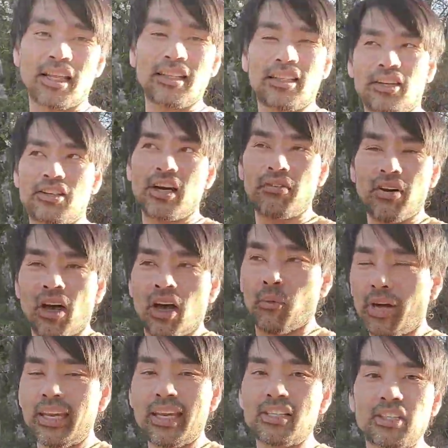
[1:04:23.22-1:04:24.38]
think to yourself, well,
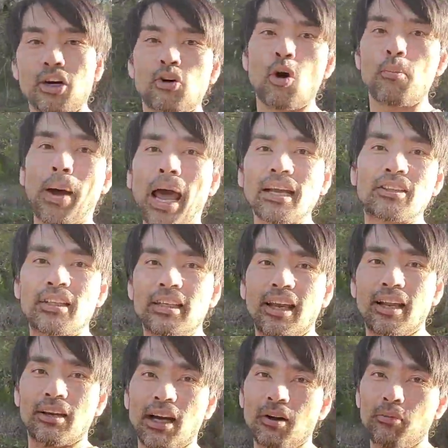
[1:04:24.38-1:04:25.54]
he can still go back to
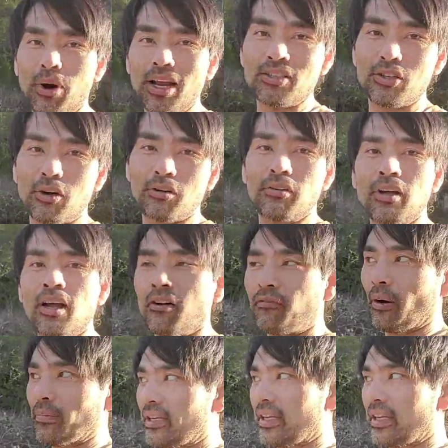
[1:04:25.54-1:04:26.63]
the red zone from the